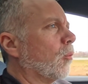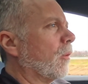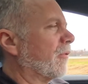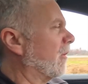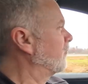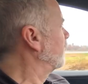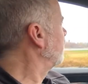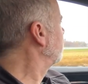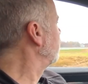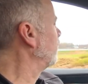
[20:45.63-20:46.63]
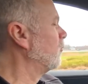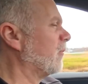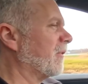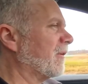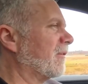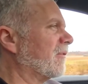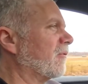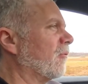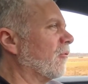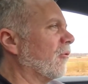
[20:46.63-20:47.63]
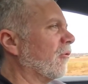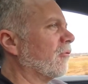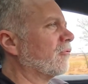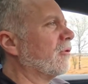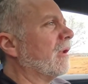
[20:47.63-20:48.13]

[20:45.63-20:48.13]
whether I should do this or